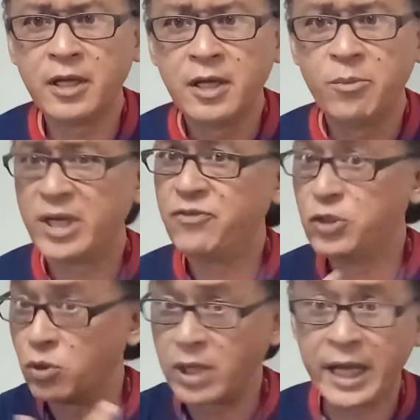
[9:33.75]
but if you
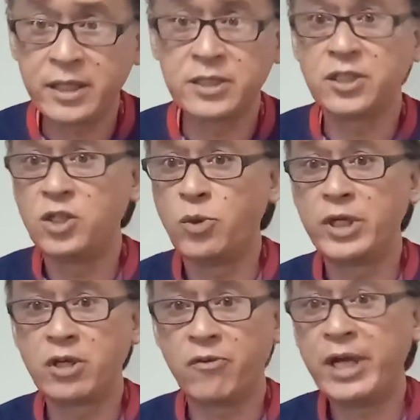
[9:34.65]
don't like this and you want to
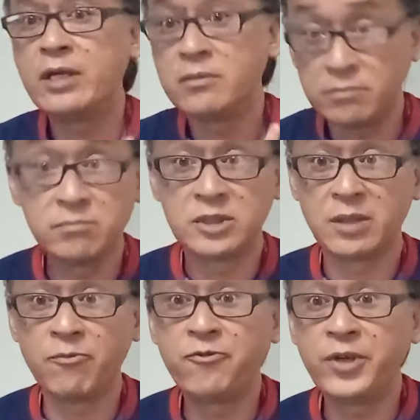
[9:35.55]
create some
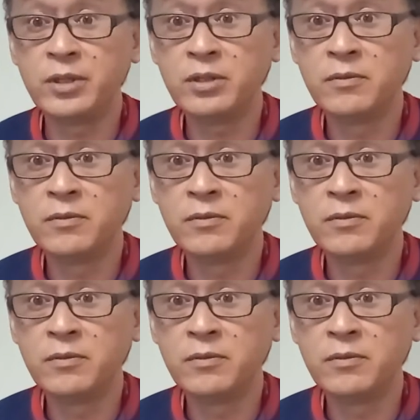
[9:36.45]
fill,